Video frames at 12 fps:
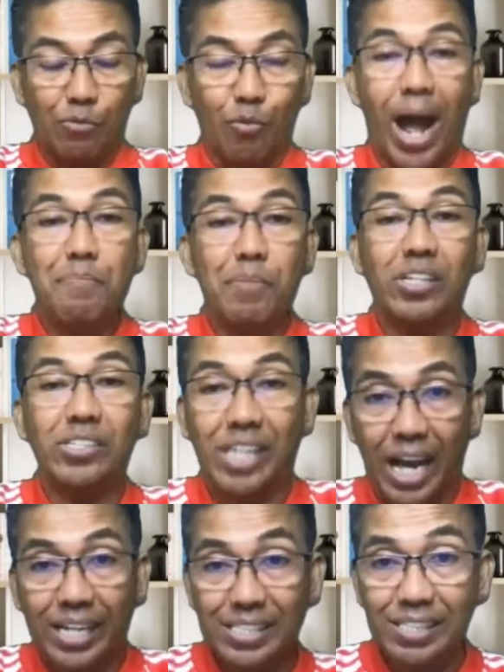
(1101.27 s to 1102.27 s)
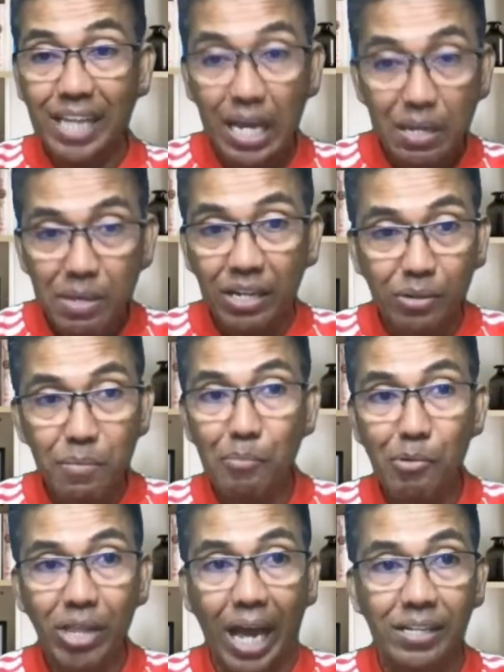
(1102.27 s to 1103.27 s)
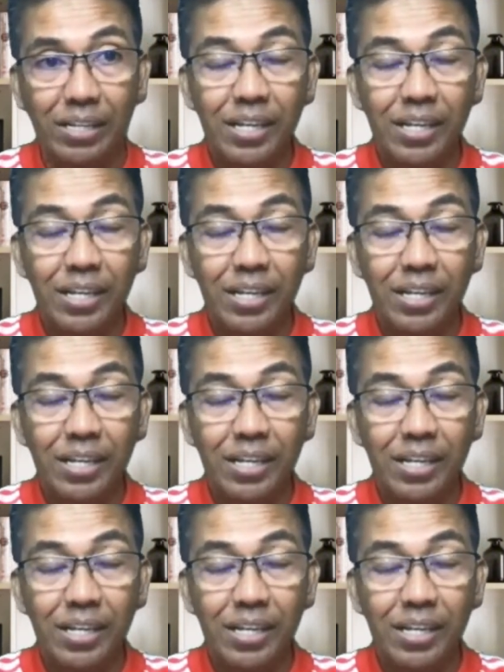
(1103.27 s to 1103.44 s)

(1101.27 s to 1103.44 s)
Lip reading: Why? Because God has a timing. Remember that.